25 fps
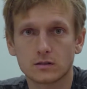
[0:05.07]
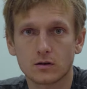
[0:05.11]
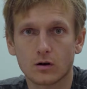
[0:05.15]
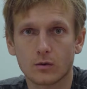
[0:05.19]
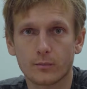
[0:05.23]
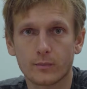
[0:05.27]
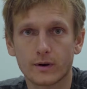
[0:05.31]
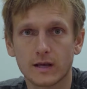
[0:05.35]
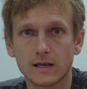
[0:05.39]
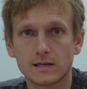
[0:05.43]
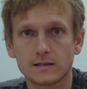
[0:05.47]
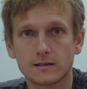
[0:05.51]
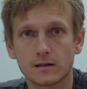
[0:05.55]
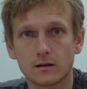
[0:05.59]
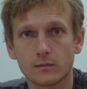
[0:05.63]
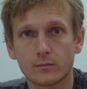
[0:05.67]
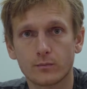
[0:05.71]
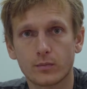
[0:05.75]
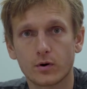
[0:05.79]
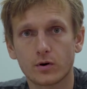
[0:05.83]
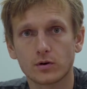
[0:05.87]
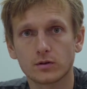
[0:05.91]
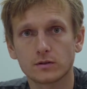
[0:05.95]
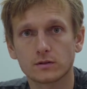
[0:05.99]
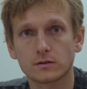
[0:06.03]
or placing
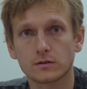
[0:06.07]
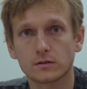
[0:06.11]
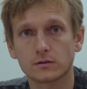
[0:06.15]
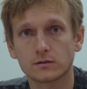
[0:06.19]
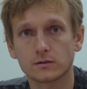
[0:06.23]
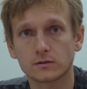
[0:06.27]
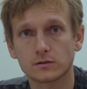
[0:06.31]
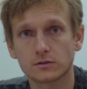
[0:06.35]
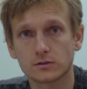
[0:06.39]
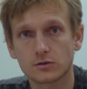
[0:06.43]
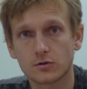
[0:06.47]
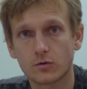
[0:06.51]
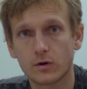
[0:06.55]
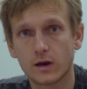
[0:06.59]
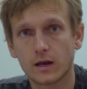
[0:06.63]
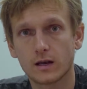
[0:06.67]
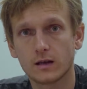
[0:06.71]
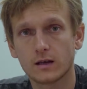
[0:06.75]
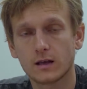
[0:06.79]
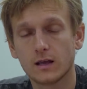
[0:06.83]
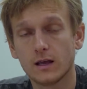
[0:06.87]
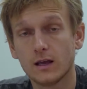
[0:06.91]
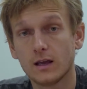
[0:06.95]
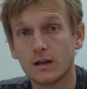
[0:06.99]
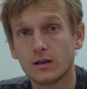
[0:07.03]
points on the screen,